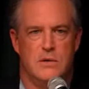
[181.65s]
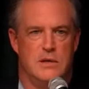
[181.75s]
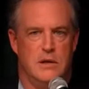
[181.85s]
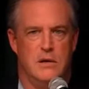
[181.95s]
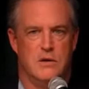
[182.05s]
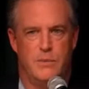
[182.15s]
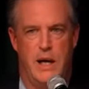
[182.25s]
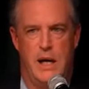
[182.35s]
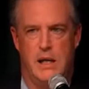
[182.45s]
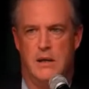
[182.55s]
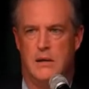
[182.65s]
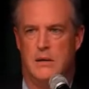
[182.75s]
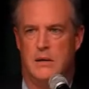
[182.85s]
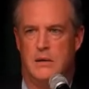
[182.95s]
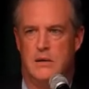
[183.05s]
seniors pay
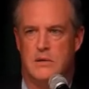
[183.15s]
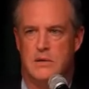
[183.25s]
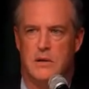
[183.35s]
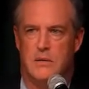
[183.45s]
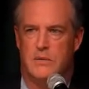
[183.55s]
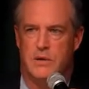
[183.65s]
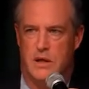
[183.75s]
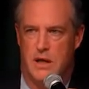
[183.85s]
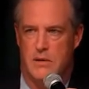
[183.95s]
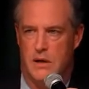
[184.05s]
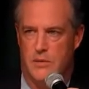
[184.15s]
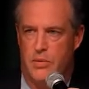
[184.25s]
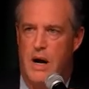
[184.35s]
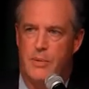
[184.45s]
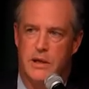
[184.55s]
senior
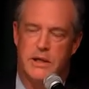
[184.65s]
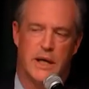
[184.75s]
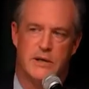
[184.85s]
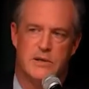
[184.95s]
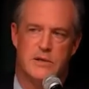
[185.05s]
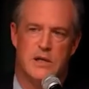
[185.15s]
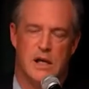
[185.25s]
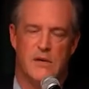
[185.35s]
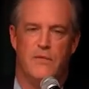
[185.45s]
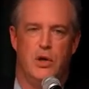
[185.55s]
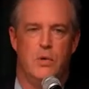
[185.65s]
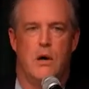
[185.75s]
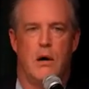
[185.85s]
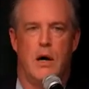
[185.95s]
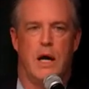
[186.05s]
property taxes. If you
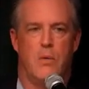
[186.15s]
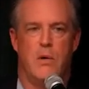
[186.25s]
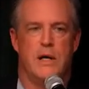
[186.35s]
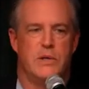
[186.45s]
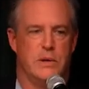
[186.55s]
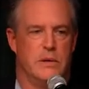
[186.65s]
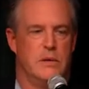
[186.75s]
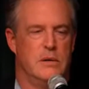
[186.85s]
are a renter,